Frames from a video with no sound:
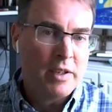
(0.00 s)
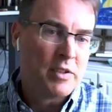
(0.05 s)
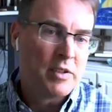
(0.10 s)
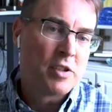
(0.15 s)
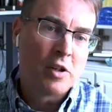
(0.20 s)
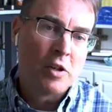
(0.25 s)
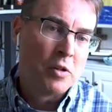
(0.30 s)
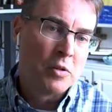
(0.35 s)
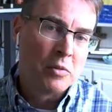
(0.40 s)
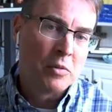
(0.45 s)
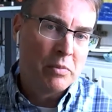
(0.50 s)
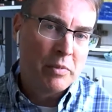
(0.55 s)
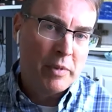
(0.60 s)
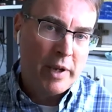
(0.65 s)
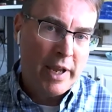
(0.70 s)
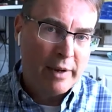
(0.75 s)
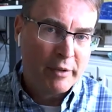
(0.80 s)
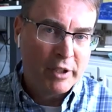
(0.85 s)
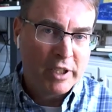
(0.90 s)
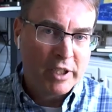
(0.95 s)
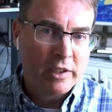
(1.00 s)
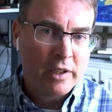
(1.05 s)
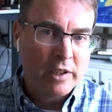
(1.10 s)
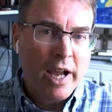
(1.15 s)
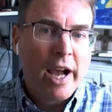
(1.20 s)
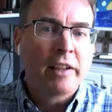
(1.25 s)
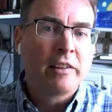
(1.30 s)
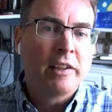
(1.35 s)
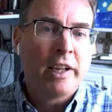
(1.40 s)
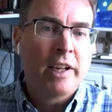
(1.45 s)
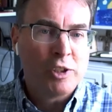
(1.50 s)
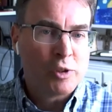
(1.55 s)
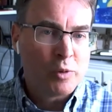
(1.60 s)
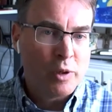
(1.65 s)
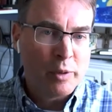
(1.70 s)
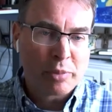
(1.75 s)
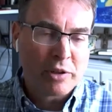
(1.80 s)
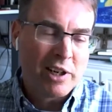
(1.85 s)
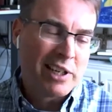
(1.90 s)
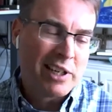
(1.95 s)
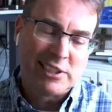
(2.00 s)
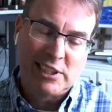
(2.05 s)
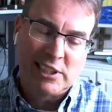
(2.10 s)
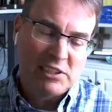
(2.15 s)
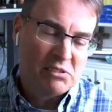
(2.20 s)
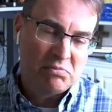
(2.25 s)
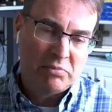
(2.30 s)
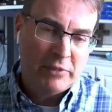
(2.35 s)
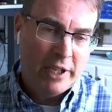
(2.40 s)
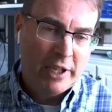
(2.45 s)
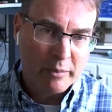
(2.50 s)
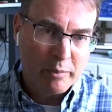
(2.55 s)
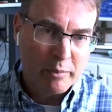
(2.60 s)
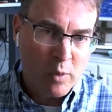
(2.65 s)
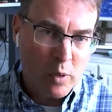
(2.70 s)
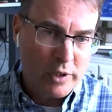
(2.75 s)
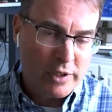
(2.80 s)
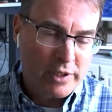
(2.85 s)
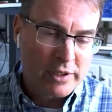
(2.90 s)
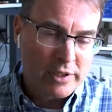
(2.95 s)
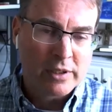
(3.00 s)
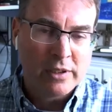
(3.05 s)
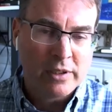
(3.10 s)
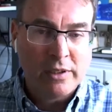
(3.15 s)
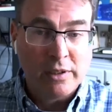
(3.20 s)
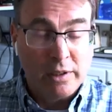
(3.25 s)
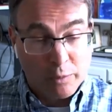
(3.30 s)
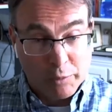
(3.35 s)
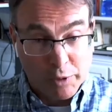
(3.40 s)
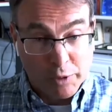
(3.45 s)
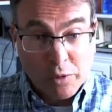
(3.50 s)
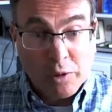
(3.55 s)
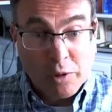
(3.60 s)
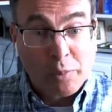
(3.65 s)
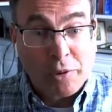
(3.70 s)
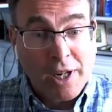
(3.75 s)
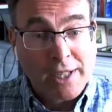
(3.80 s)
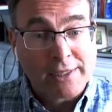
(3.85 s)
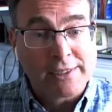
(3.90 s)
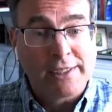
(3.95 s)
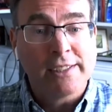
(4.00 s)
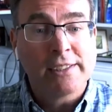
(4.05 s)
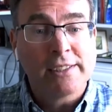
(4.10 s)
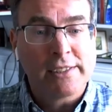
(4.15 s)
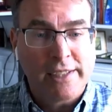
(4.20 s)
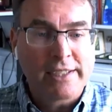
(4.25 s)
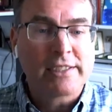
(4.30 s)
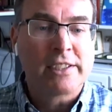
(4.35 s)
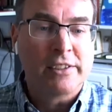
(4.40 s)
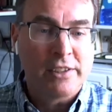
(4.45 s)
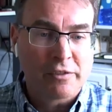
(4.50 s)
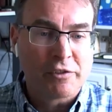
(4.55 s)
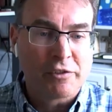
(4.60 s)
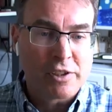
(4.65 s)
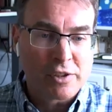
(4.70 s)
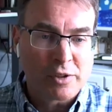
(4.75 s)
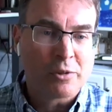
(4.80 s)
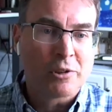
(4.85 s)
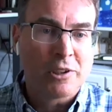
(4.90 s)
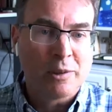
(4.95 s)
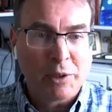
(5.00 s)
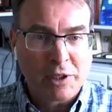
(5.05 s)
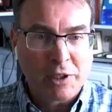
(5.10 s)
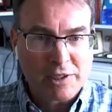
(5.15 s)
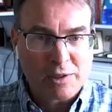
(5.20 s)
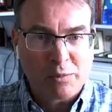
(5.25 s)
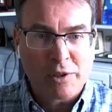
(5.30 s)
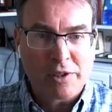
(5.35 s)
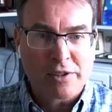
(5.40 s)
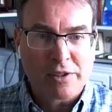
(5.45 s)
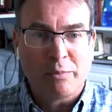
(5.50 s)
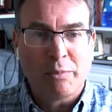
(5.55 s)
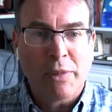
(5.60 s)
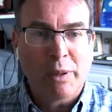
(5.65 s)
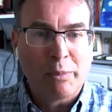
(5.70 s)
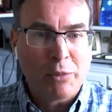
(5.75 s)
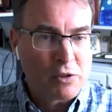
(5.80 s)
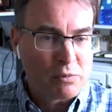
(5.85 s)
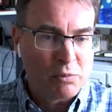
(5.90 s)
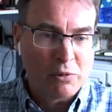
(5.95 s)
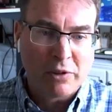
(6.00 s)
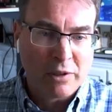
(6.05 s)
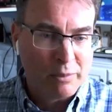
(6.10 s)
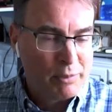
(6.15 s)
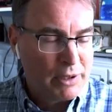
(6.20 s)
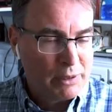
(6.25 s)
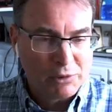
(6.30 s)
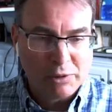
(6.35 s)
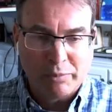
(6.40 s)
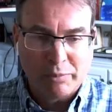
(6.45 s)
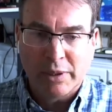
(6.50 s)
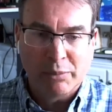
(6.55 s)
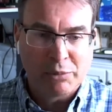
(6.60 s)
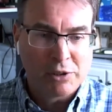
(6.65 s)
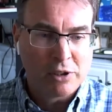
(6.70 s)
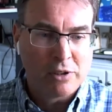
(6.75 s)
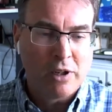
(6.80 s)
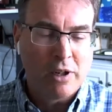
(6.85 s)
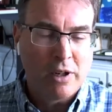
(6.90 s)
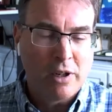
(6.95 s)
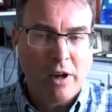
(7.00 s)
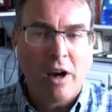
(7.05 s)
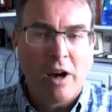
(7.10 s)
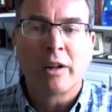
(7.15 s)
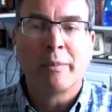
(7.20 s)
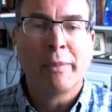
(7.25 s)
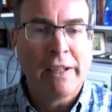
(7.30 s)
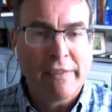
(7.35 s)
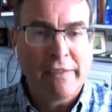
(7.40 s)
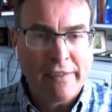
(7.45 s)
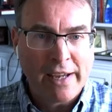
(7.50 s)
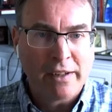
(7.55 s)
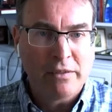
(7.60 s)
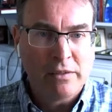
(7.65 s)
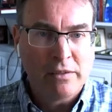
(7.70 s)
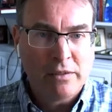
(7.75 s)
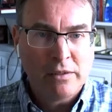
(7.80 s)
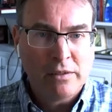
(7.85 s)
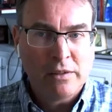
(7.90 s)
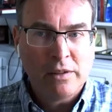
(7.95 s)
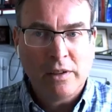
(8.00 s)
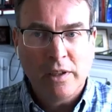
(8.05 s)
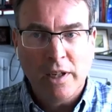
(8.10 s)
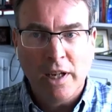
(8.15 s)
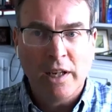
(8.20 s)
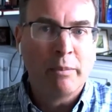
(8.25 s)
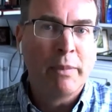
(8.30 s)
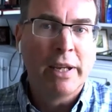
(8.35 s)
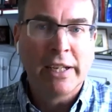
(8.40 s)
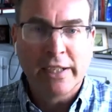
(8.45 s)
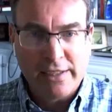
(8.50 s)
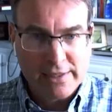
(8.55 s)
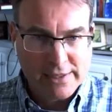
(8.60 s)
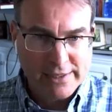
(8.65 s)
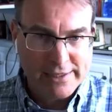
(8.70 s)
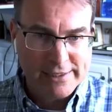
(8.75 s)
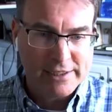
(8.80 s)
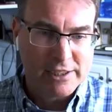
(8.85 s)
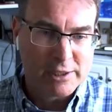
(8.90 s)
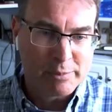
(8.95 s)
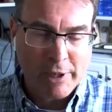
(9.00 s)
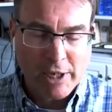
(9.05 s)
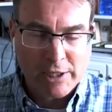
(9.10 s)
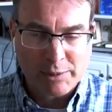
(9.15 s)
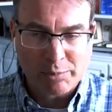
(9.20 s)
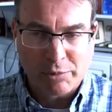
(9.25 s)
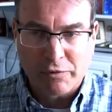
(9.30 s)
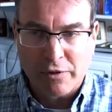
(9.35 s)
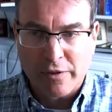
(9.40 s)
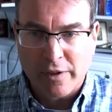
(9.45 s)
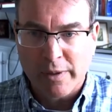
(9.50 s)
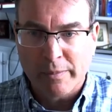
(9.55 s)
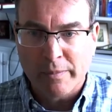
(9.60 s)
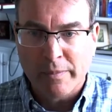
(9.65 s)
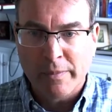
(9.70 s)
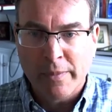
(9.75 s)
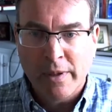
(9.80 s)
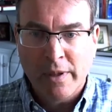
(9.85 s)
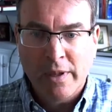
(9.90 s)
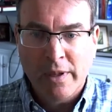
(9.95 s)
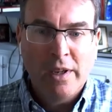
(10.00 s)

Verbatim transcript: And so having an online join process, not important. A renewal process, that's a different story because once they're members, we want to be able to be able to automate that and make it as easy as possible for them.